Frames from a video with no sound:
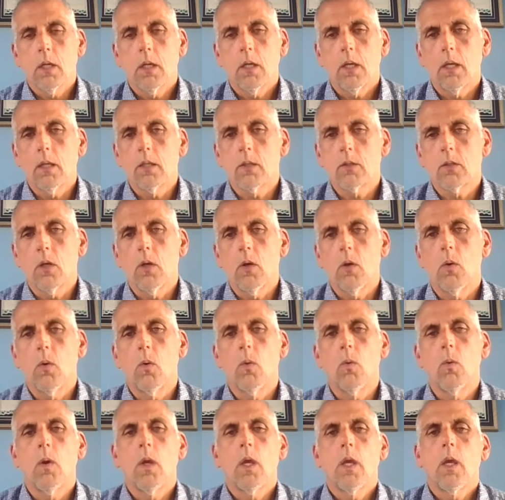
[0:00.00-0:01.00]
And
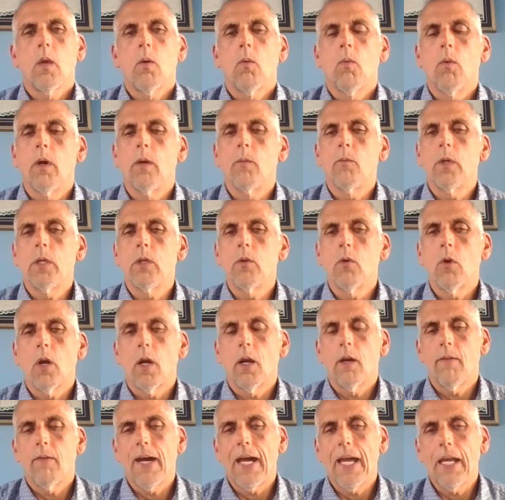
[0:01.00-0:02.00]
so when we do
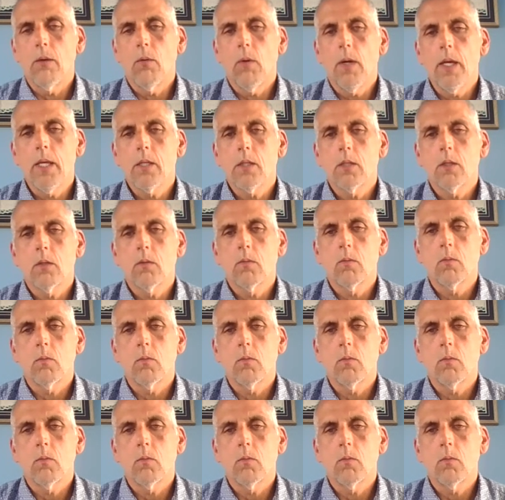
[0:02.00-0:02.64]
our evaluation,